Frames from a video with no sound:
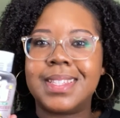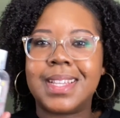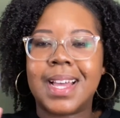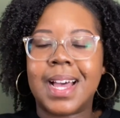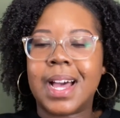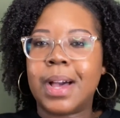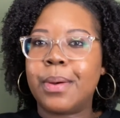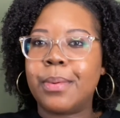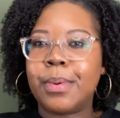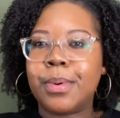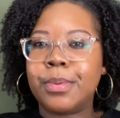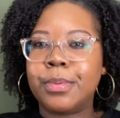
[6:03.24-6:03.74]

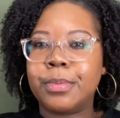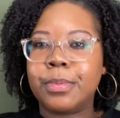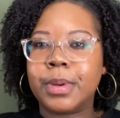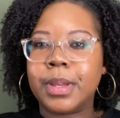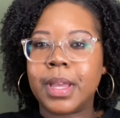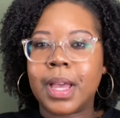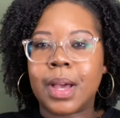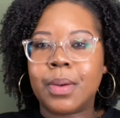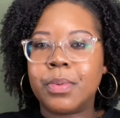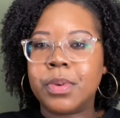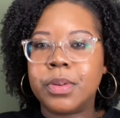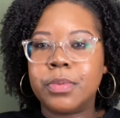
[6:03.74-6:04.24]
I
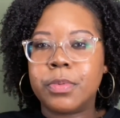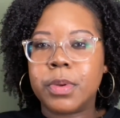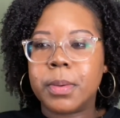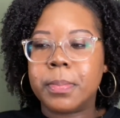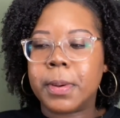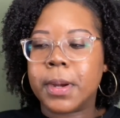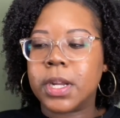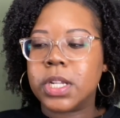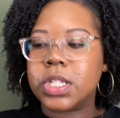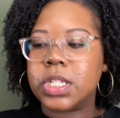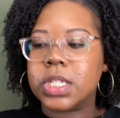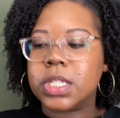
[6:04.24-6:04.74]
wouldn't
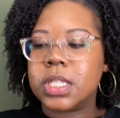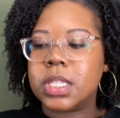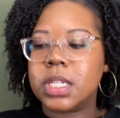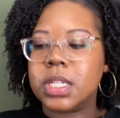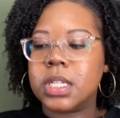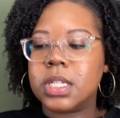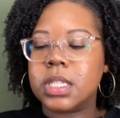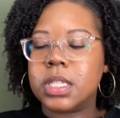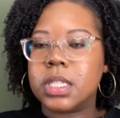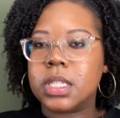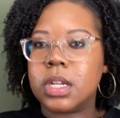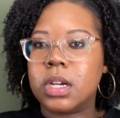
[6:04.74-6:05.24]
repurchase
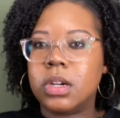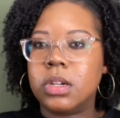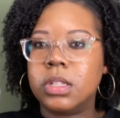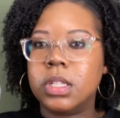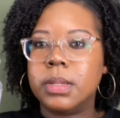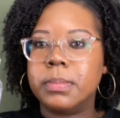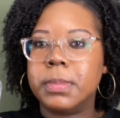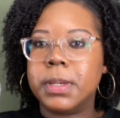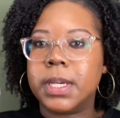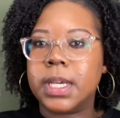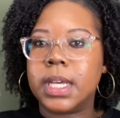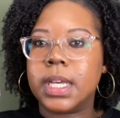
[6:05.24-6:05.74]
this, only
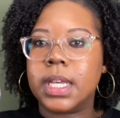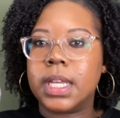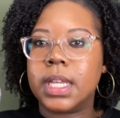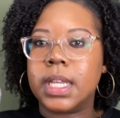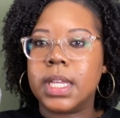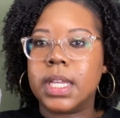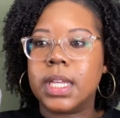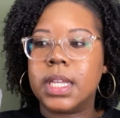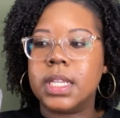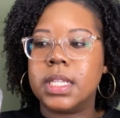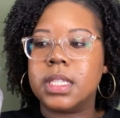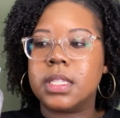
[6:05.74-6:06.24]

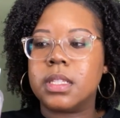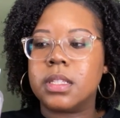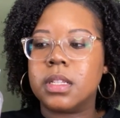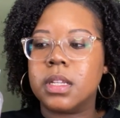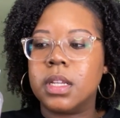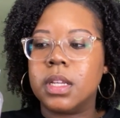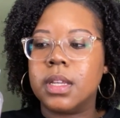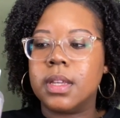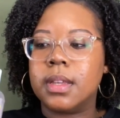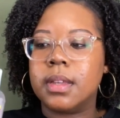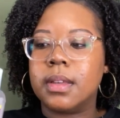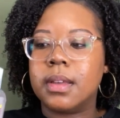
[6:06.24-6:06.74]
because
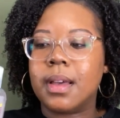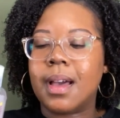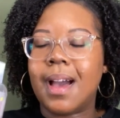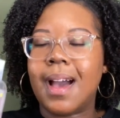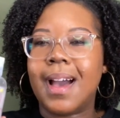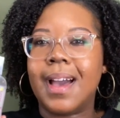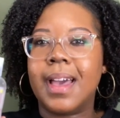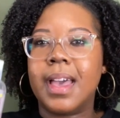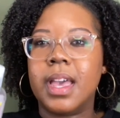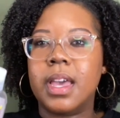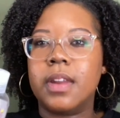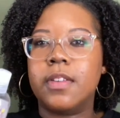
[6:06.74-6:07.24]
I
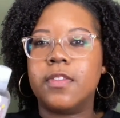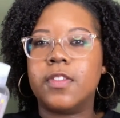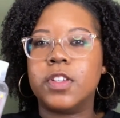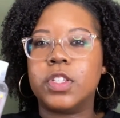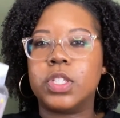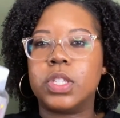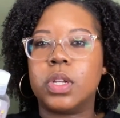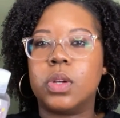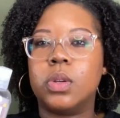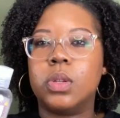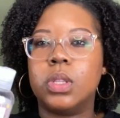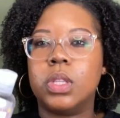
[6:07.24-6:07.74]
had it for
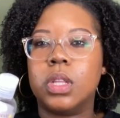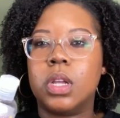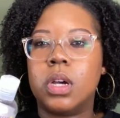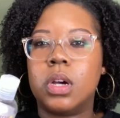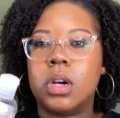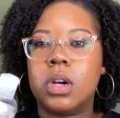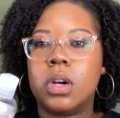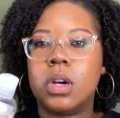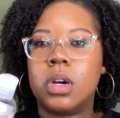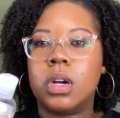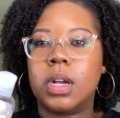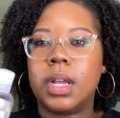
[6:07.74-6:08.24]
so
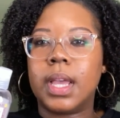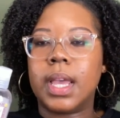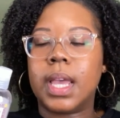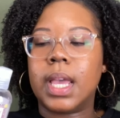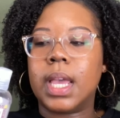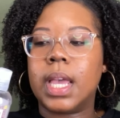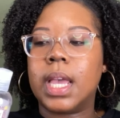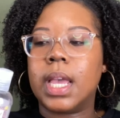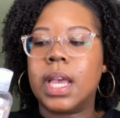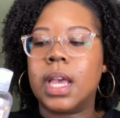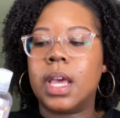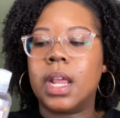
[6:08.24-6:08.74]
long
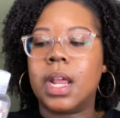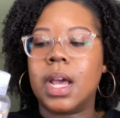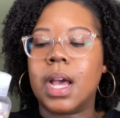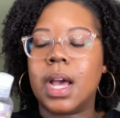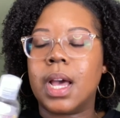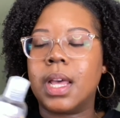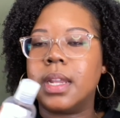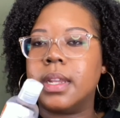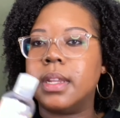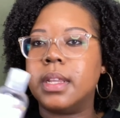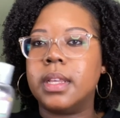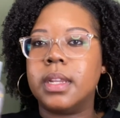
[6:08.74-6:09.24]
and
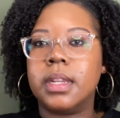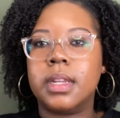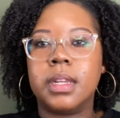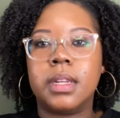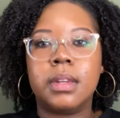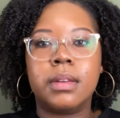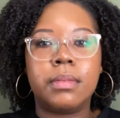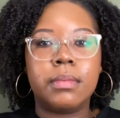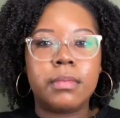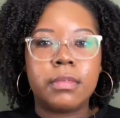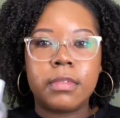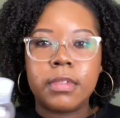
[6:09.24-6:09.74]
I
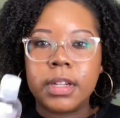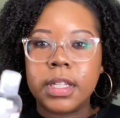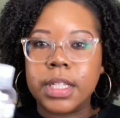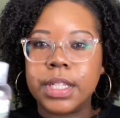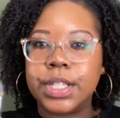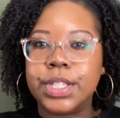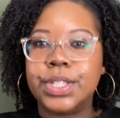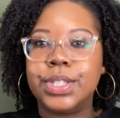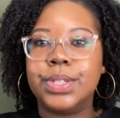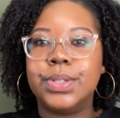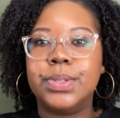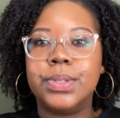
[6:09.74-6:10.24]
didn't really
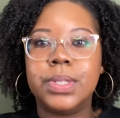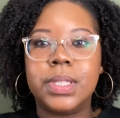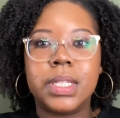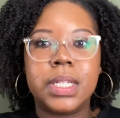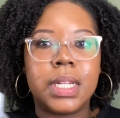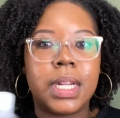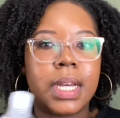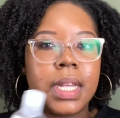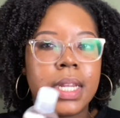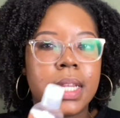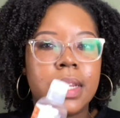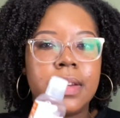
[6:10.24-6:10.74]
use it.
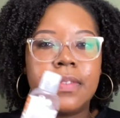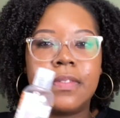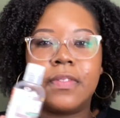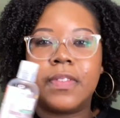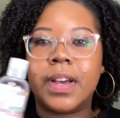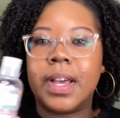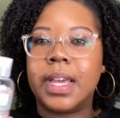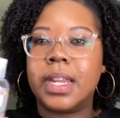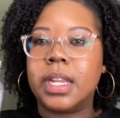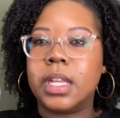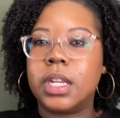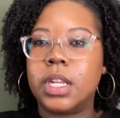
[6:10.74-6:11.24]
I didn't
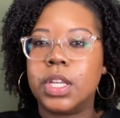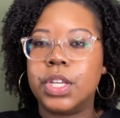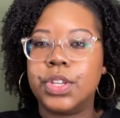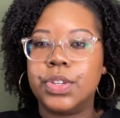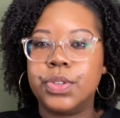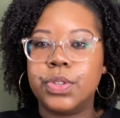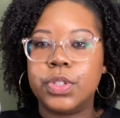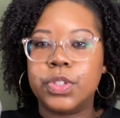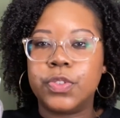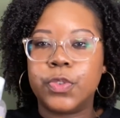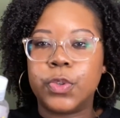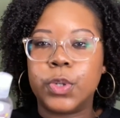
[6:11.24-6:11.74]
find any
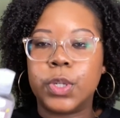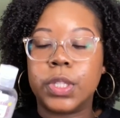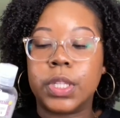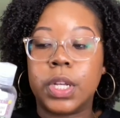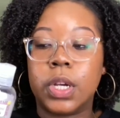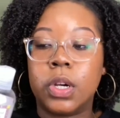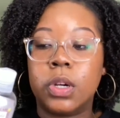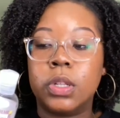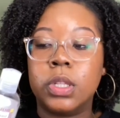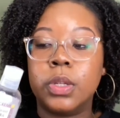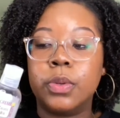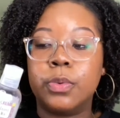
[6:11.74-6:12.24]
use for it. The
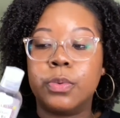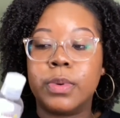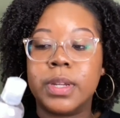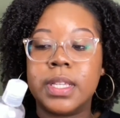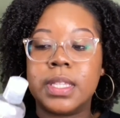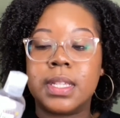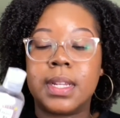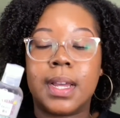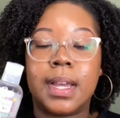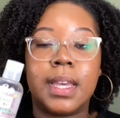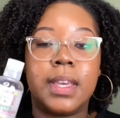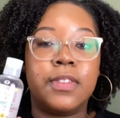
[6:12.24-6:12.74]
only
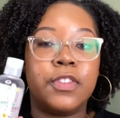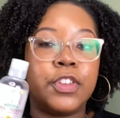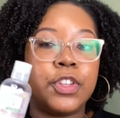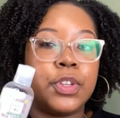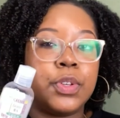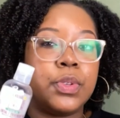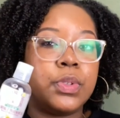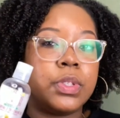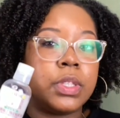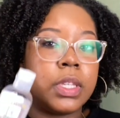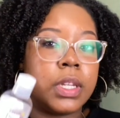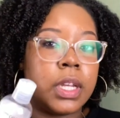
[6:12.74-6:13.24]
reason I even
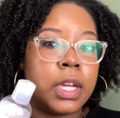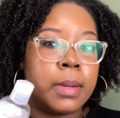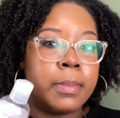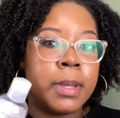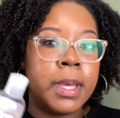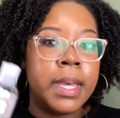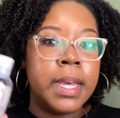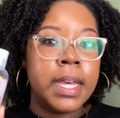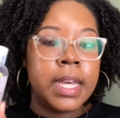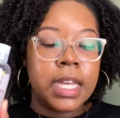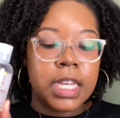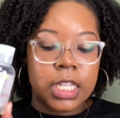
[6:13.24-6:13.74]
used it up
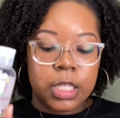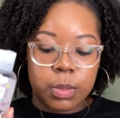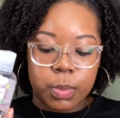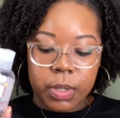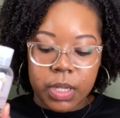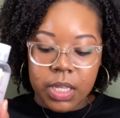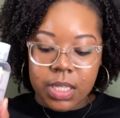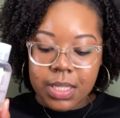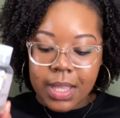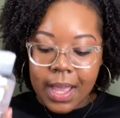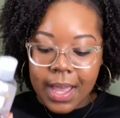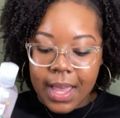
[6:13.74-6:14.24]
is
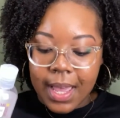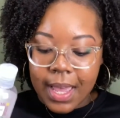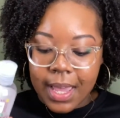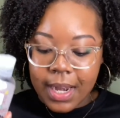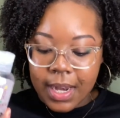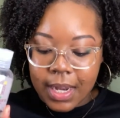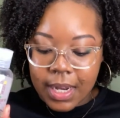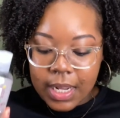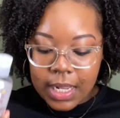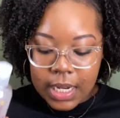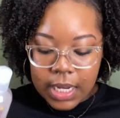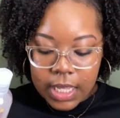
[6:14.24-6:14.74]
because I
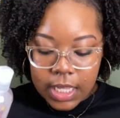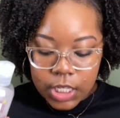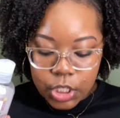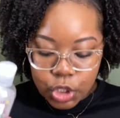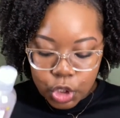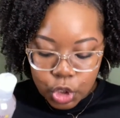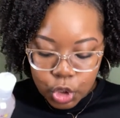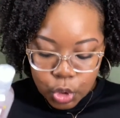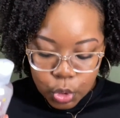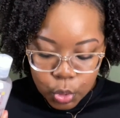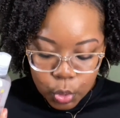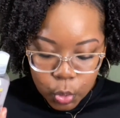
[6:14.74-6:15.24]
added it
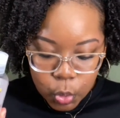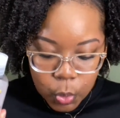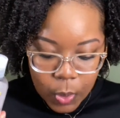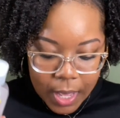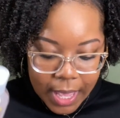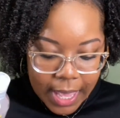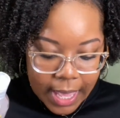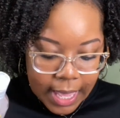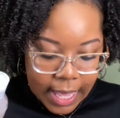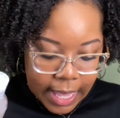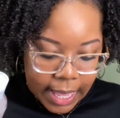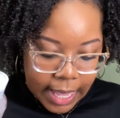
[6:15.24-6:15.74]
into
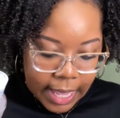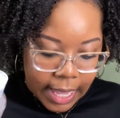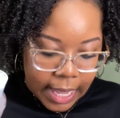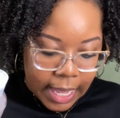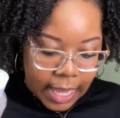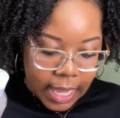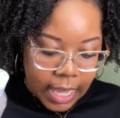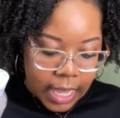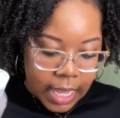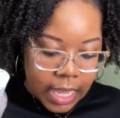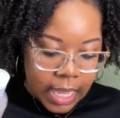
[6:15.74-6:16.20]
a